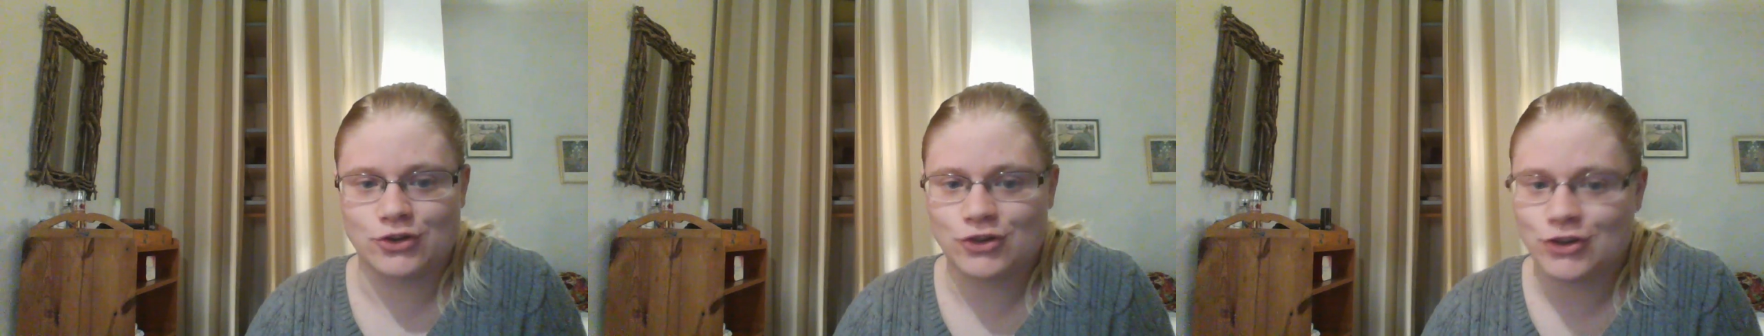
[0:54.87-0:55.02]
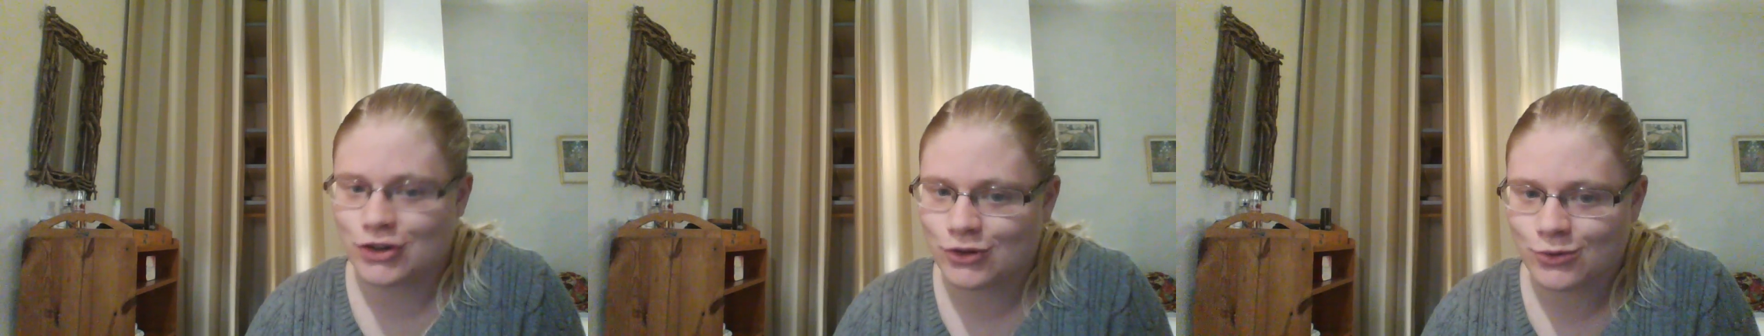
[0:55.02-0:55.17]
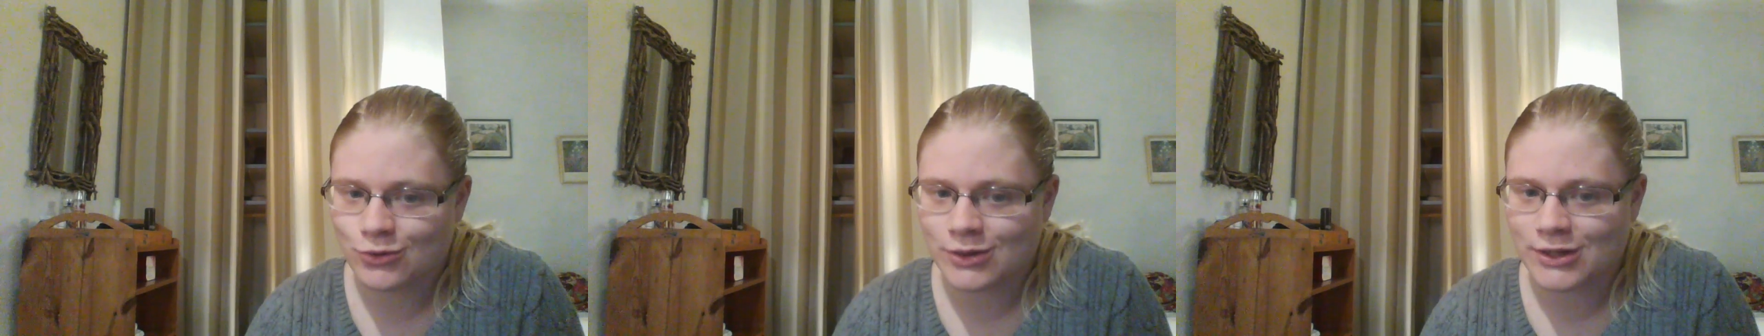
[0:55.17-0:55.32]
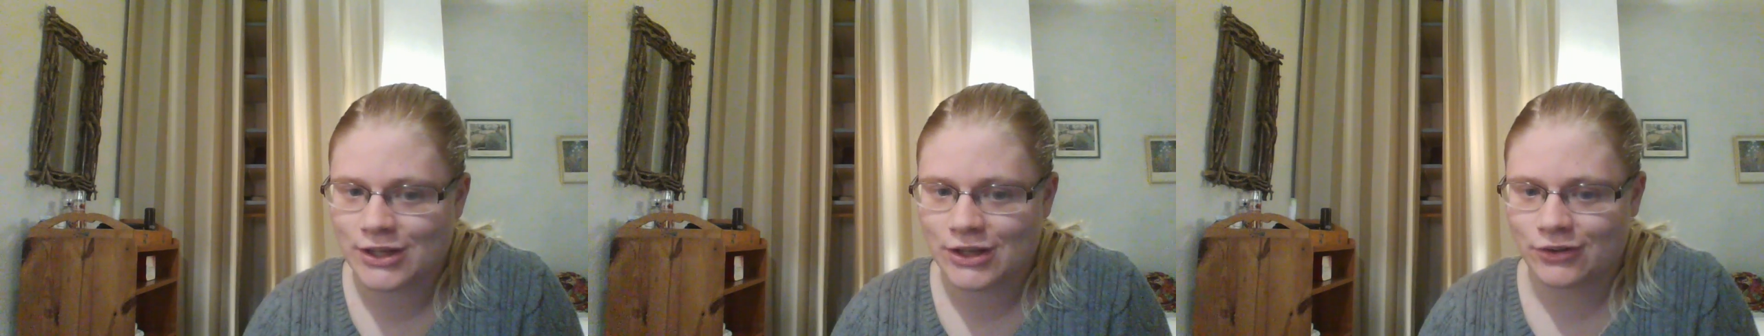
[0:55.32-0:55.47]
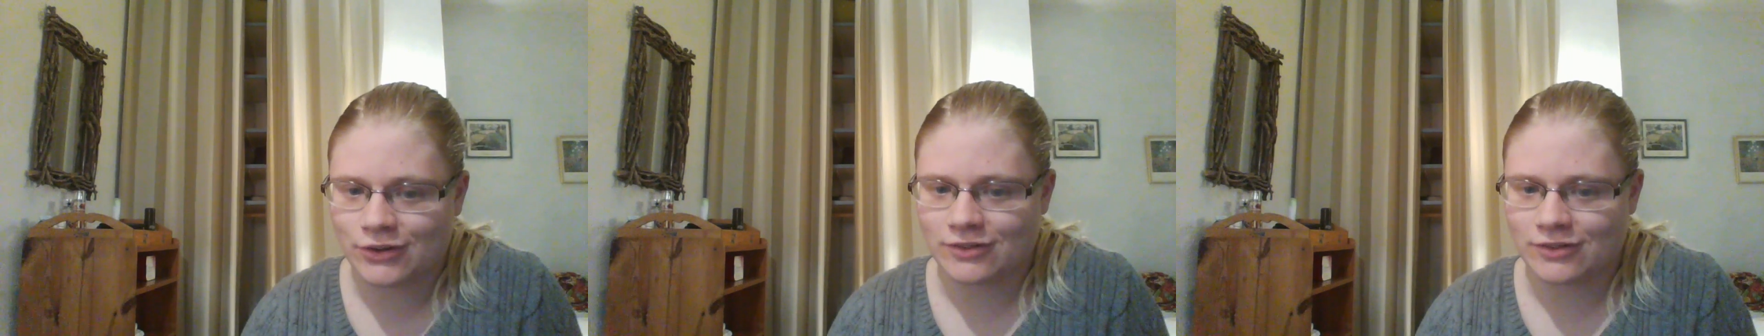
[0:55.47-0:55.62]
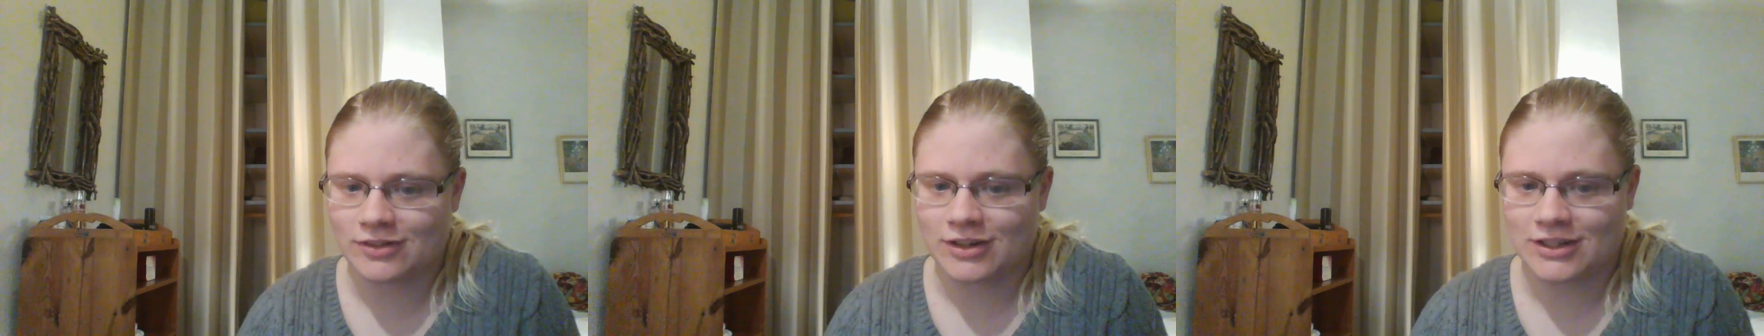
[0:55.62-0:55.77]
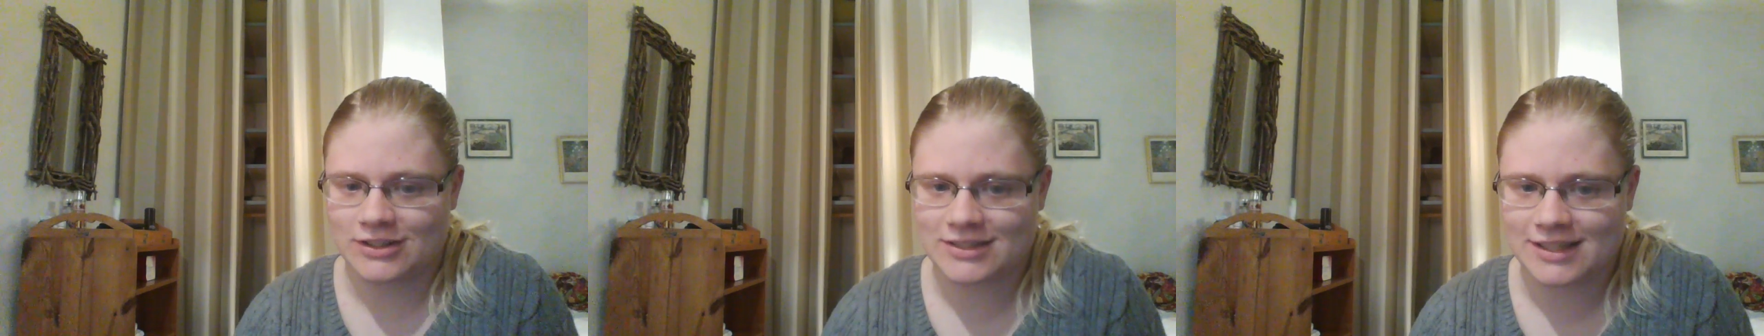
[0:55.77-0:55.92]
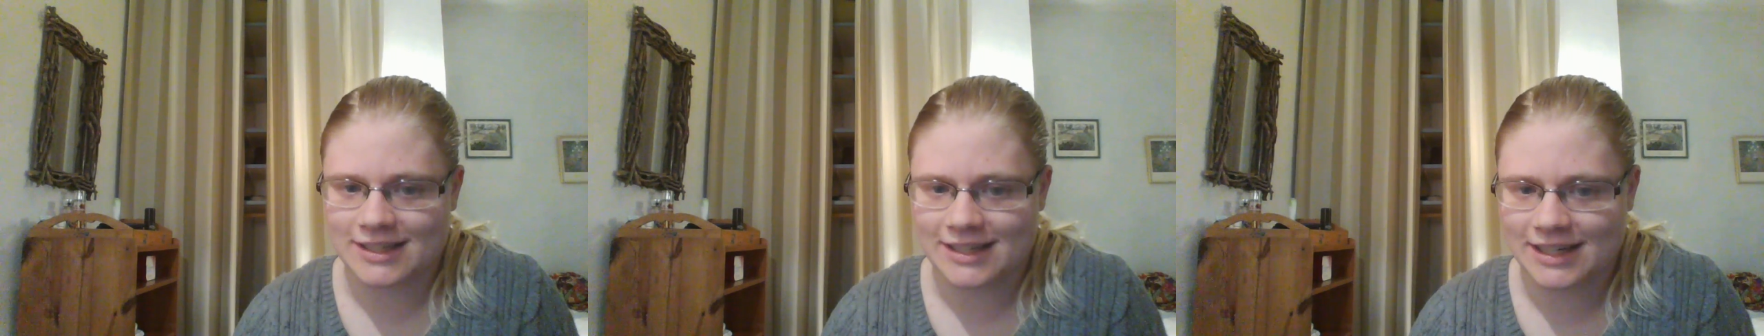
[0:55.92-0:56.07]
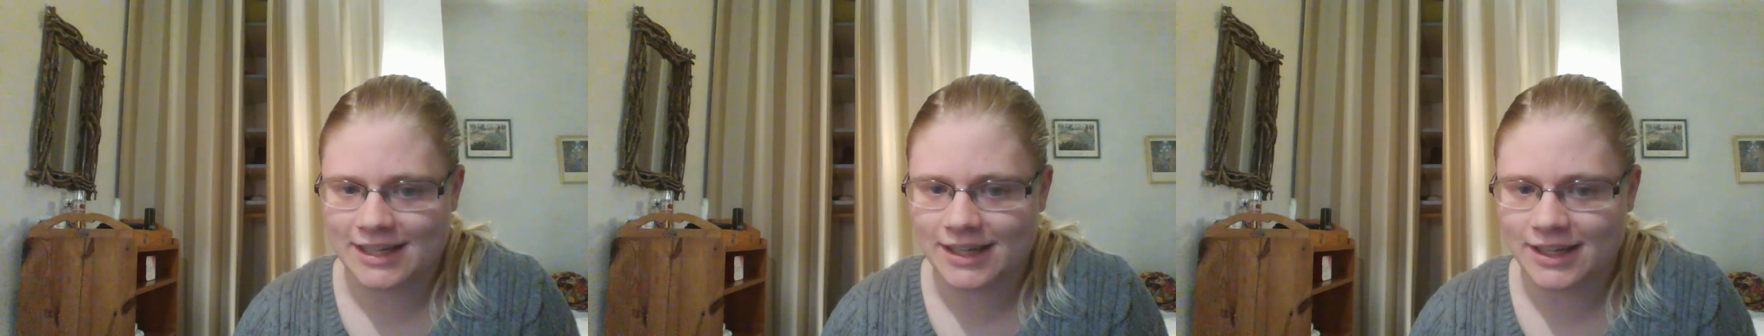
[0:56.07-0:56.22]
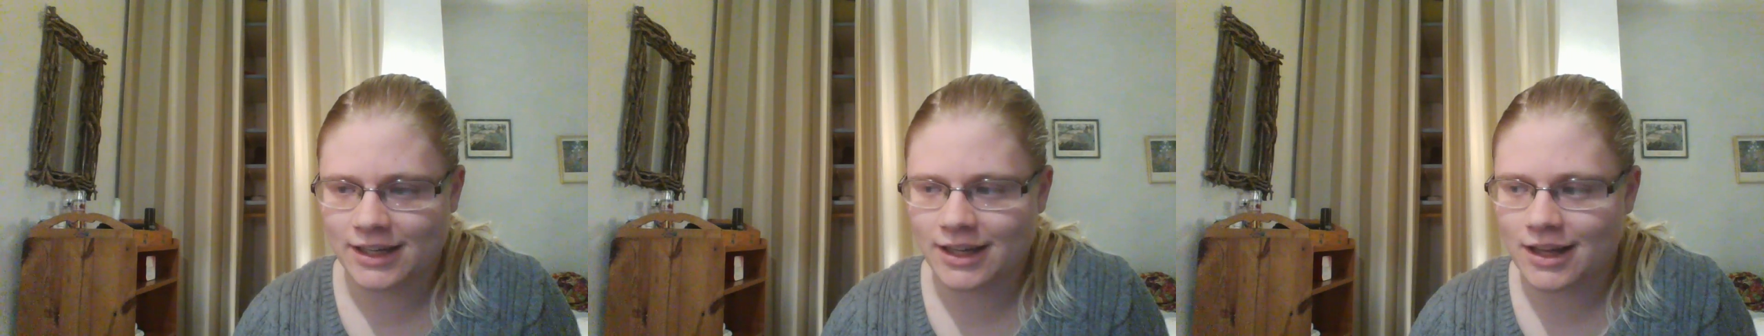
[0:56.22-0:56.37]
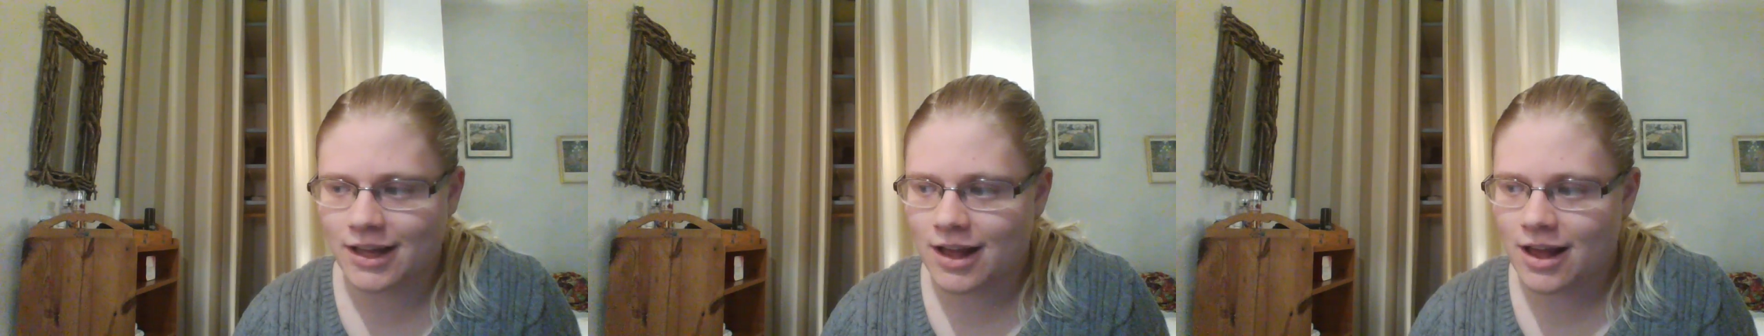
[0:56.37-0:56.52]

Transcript: Duke University